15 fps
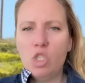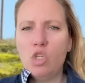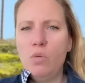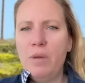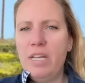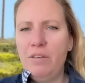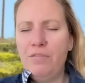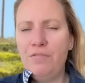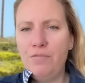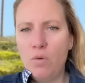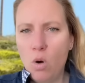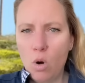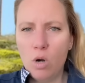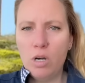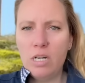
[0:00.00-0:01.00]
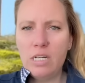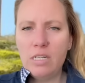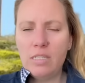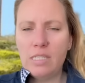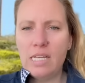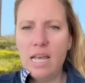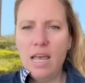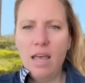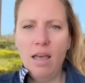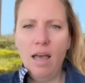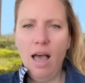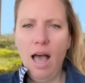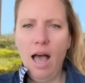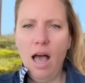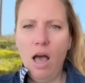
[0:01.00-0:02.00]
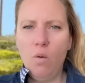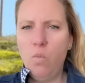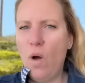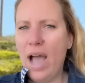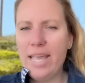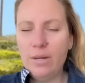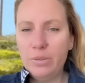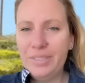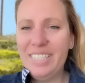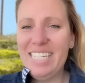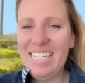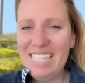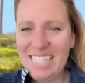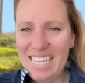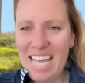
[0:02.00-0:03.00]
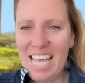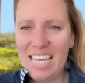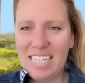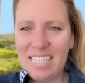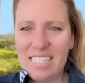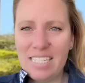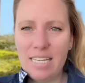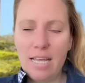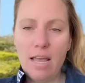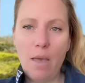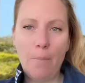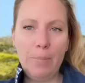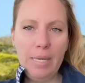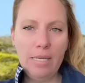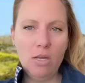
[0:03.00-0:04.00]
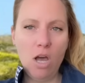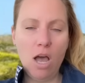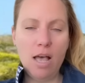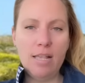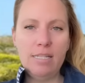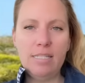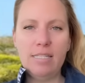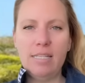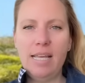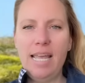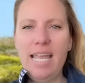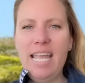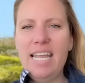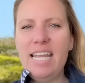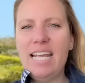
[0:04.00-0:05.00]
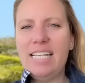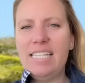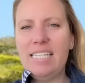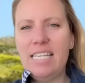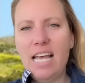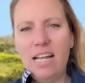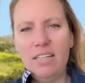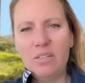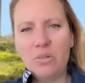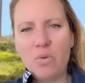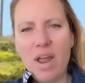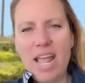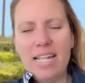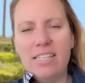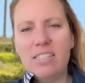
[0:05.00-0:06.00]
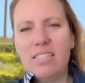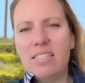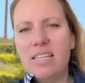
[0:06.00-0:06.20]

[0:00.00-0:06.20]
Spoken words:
so many fours. Why only six? Because it accelerates